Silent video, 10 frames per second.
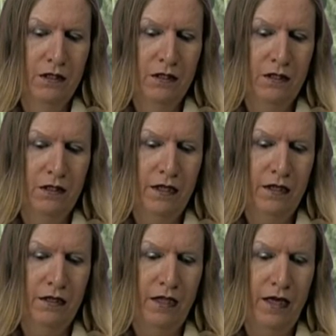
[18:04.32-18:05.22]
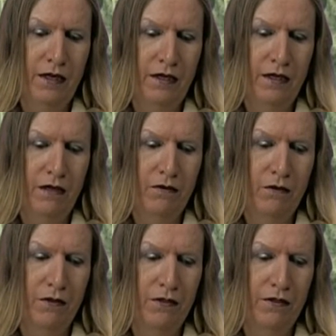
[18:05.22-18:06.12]
then like
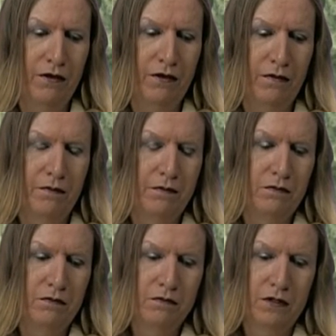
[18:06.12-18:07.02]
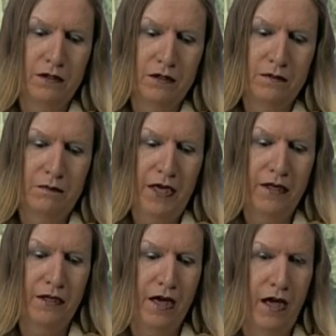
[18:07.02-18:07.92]
with the
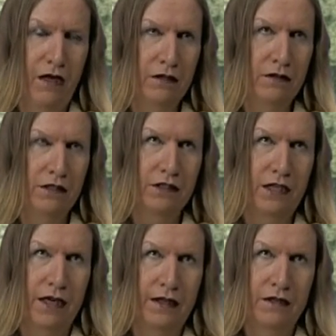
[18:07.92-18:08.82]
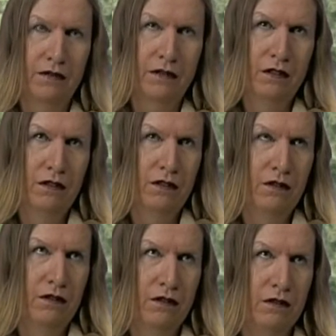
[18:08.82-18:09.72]
Pentagon, it's like
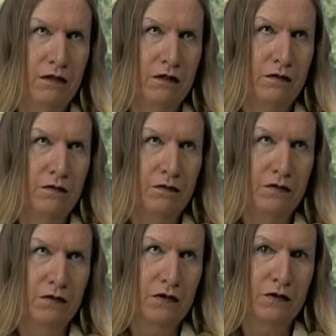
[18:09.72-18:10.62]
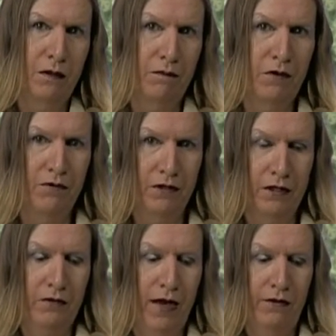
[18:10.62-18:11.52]
a
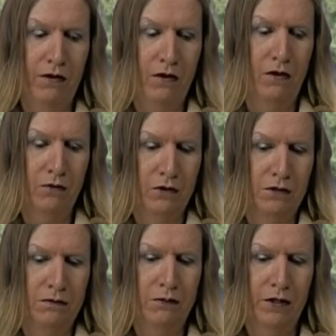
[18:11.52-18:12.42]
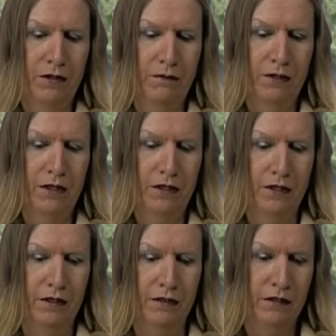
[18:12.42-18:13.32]
perfectly round hole was put in the
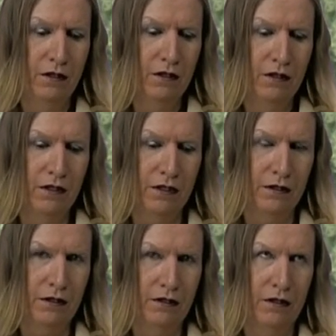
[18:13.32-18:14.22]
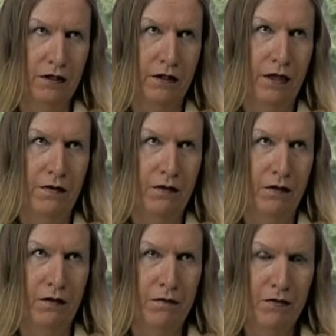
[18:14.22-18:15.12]
building, and then
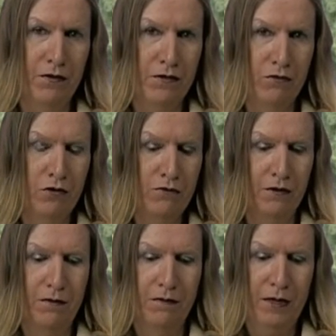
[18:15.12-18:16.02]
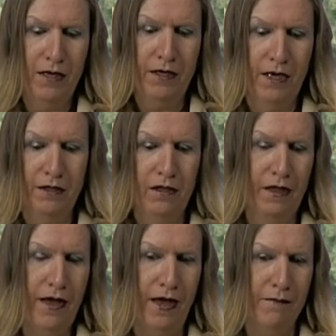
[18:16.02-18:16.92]
the roof of the Pentagon
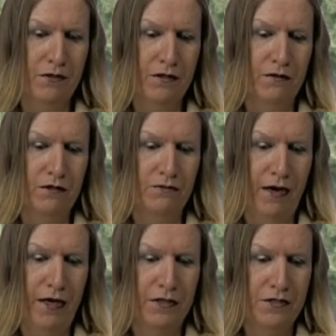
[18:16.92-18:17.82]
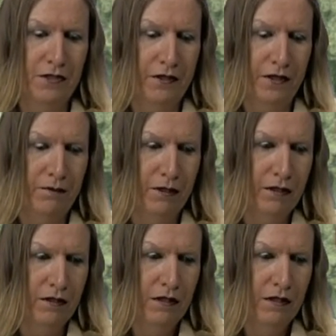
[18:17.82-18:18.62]
collapsed. There was fires in there, but